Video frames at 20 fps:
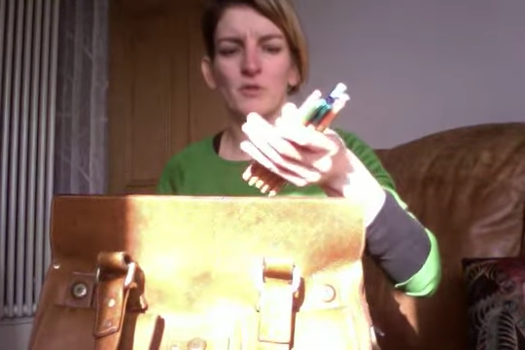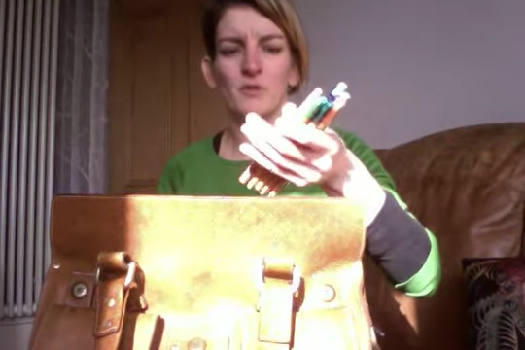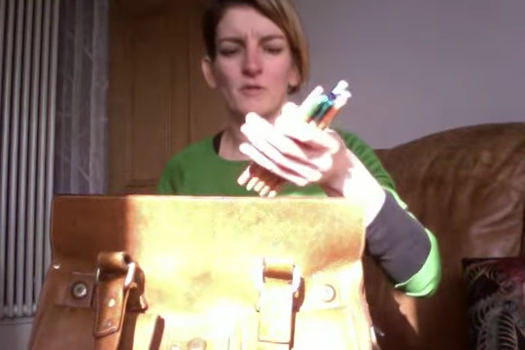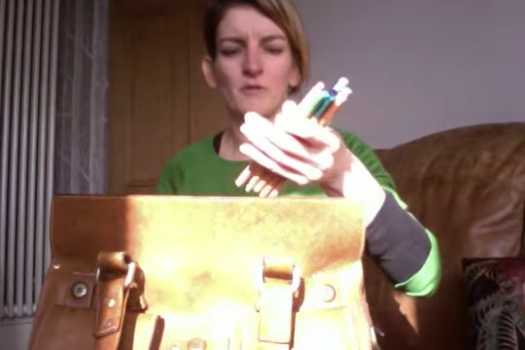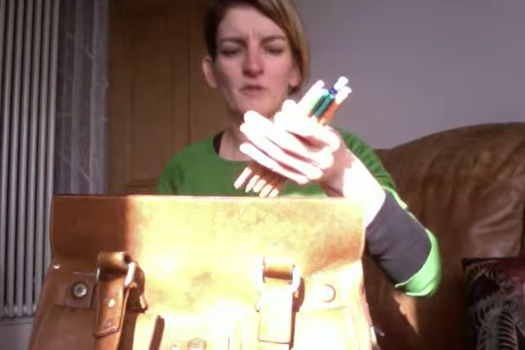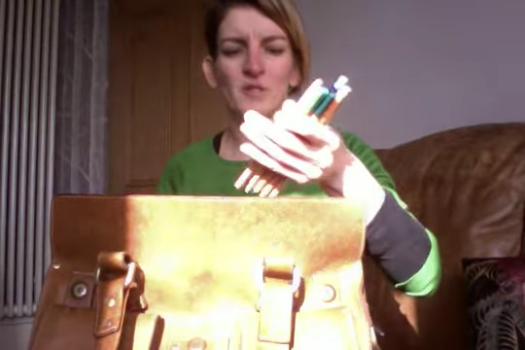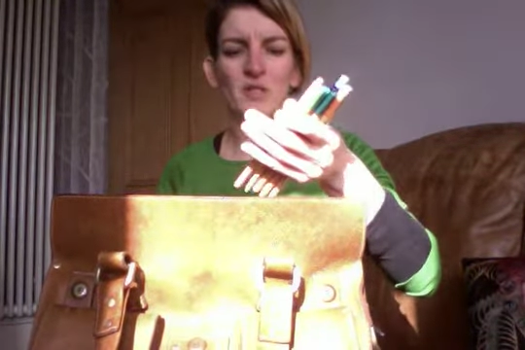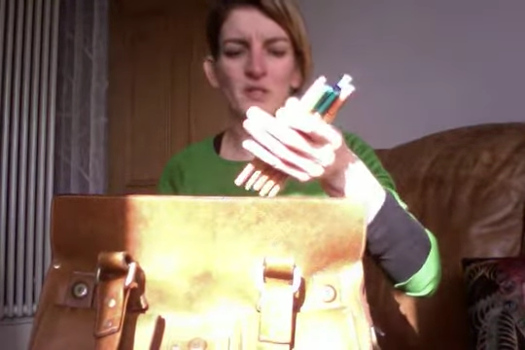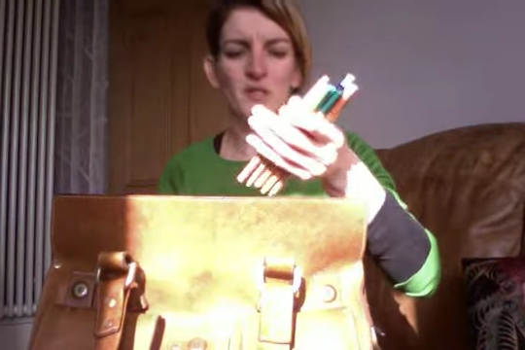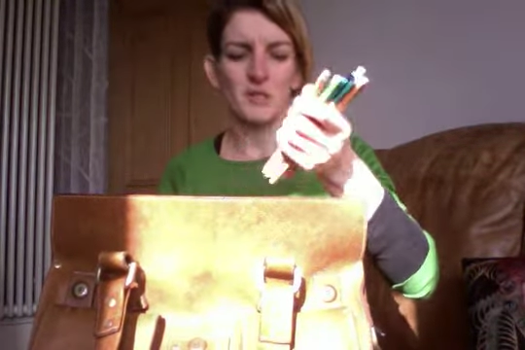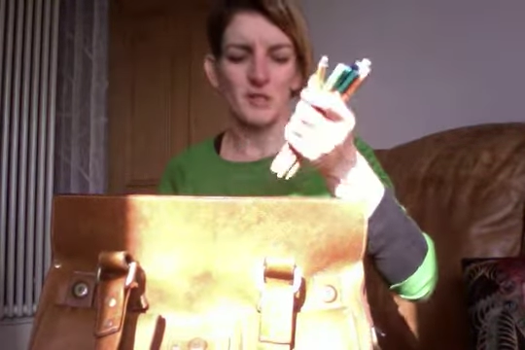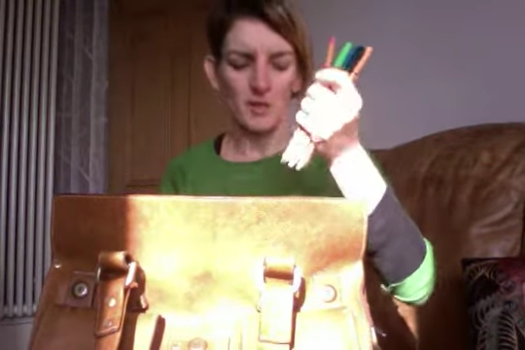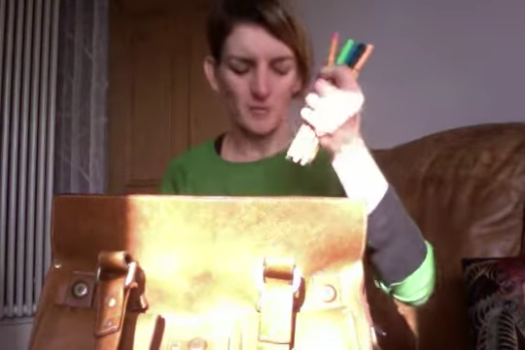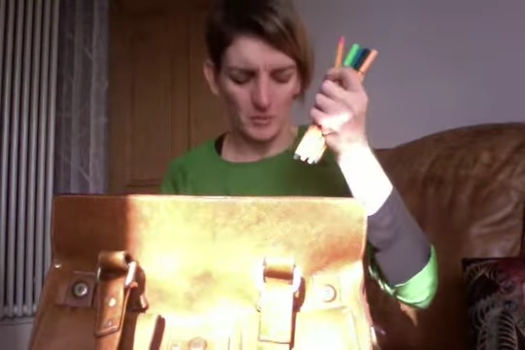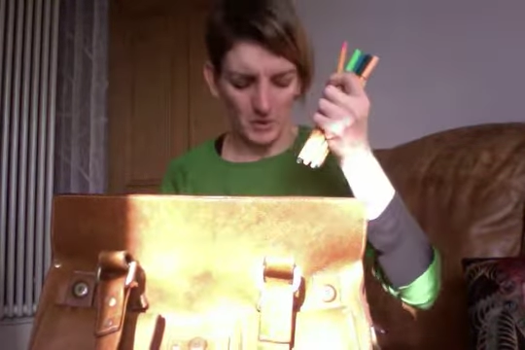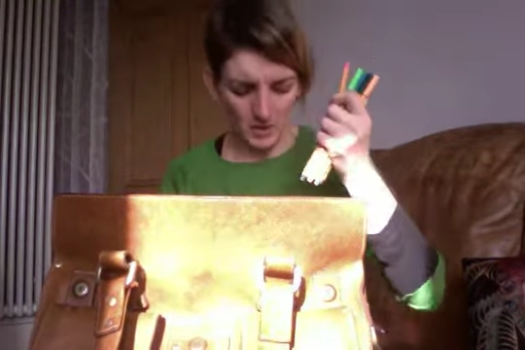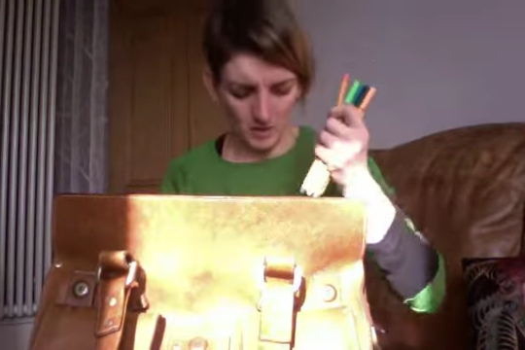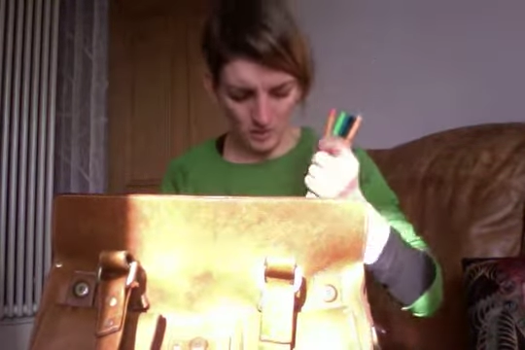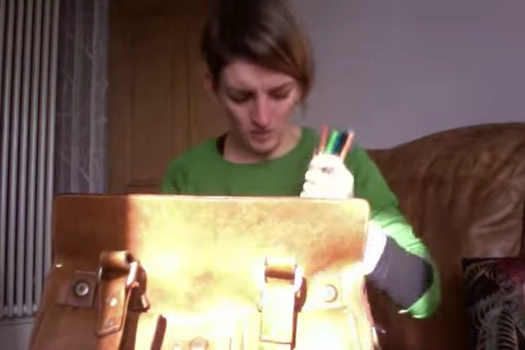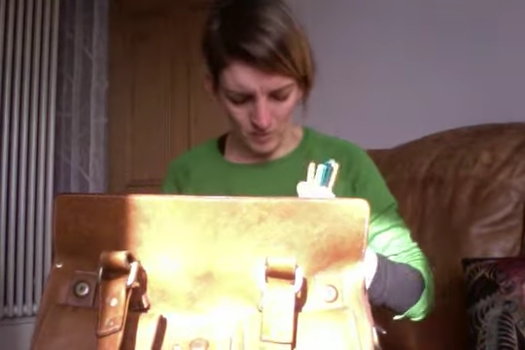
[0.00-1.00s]
of these
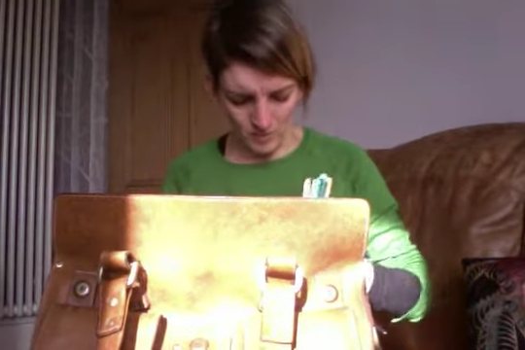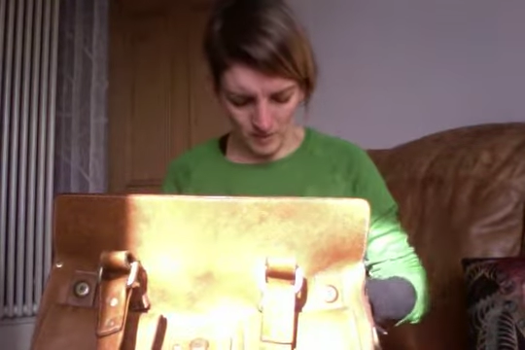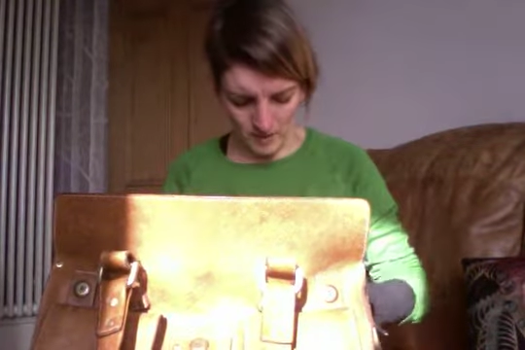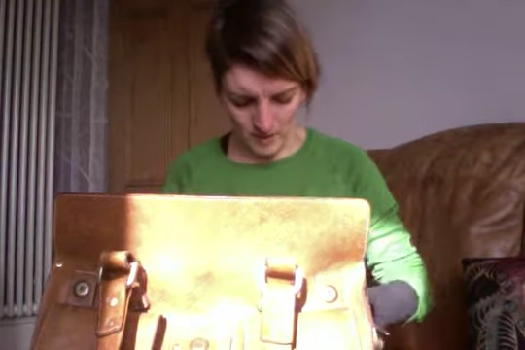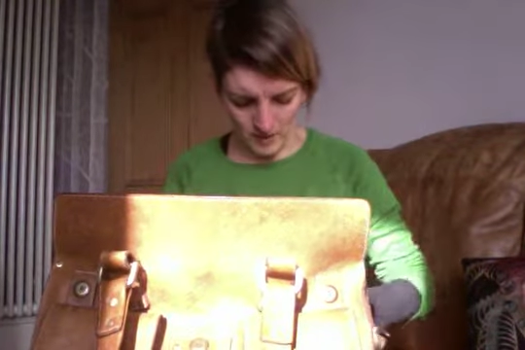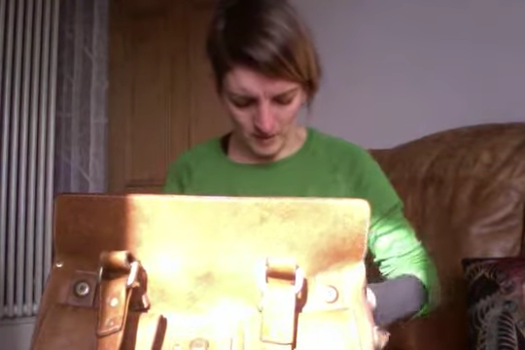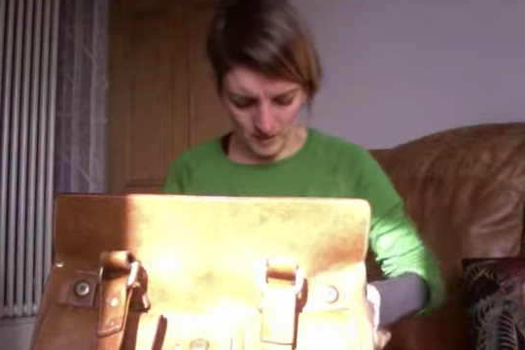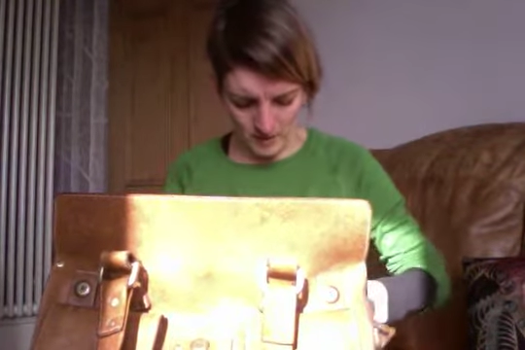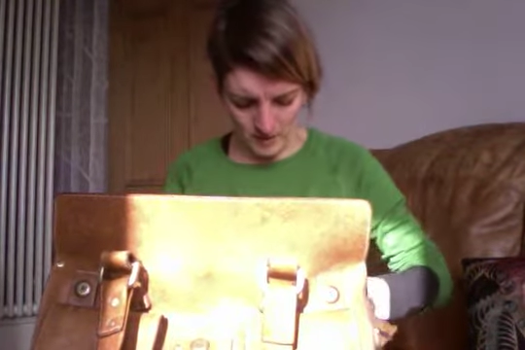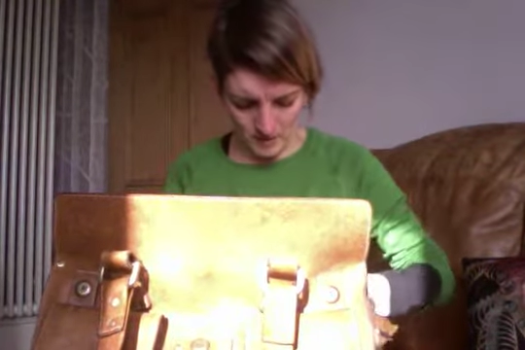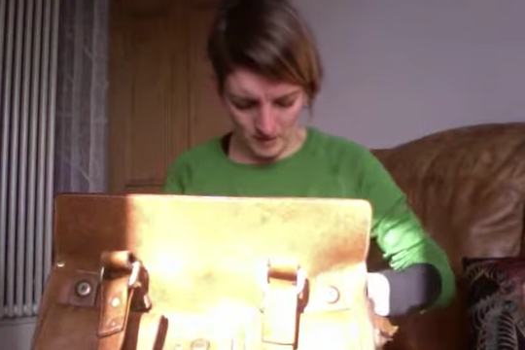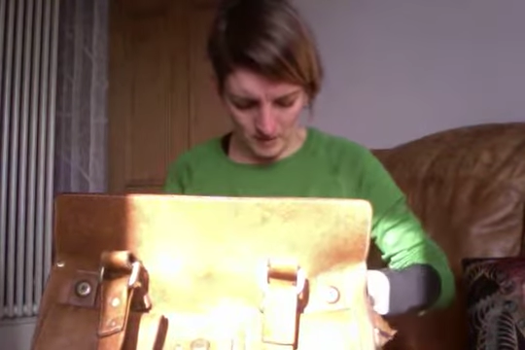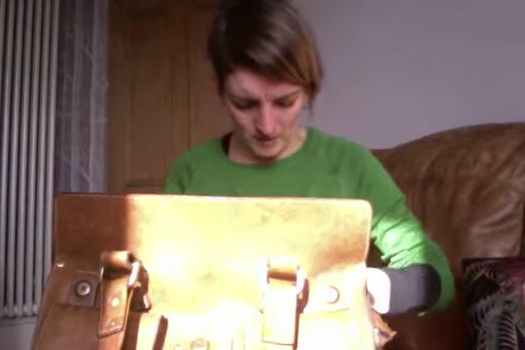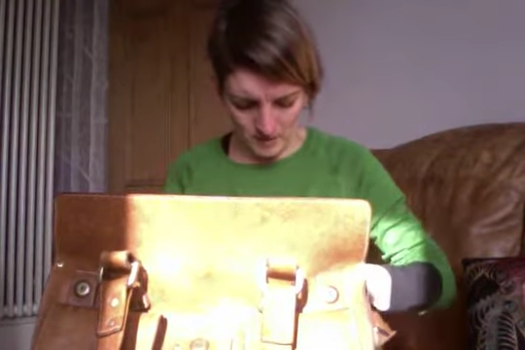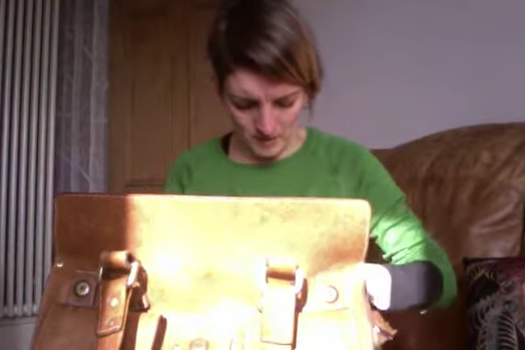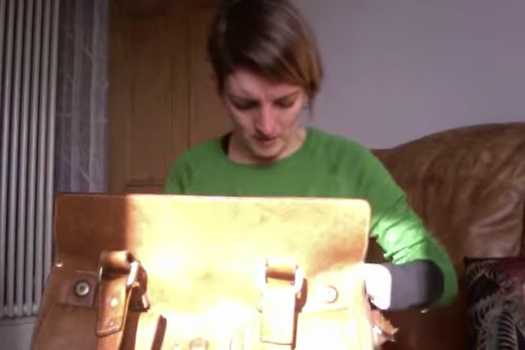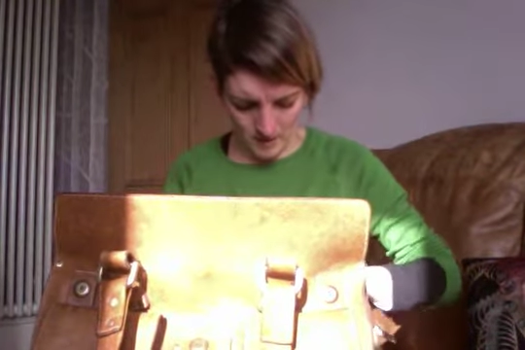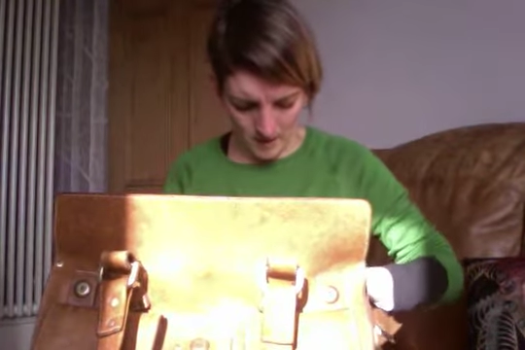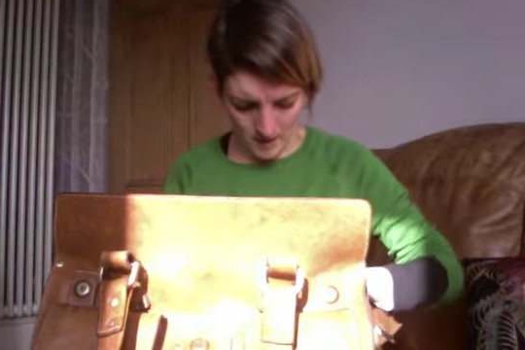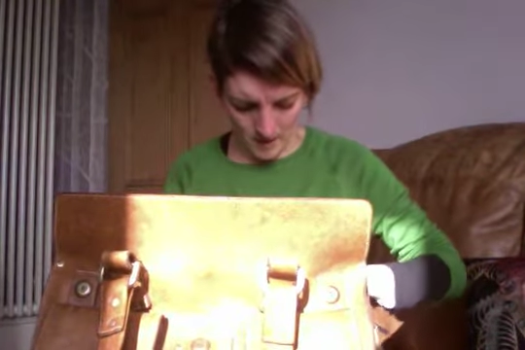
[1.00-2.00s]
Stabilo thingies,